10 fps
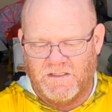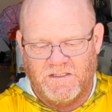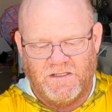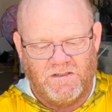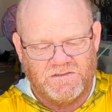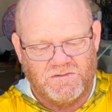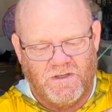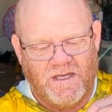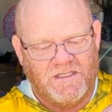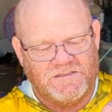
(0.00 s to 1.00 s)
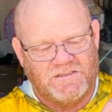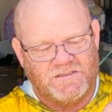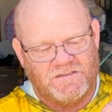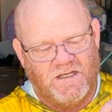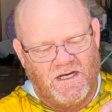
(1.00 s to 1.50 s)
it also has
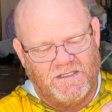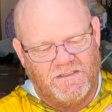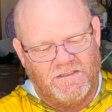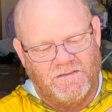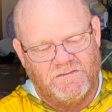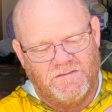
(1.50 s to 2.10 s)
this gaudy